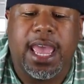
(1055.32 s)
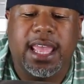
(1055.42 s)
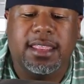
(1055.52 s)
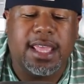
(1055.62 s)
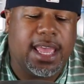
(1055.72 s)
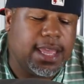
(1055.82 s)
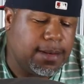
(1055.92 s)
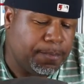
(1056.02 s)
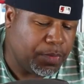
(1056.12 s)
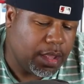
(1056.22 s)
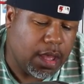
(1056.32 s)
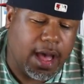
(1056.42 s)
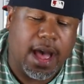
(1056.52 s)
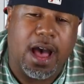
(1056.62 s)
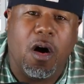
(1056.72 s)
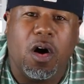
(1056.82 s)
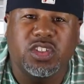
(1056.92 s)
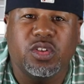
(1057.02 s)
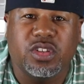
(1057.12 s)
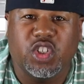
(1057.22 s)
And then uh,
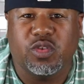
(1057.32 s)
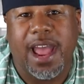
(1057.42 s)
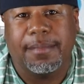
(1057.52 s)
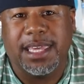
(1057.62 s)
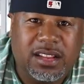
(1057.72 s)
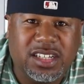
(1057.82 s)
also the straps.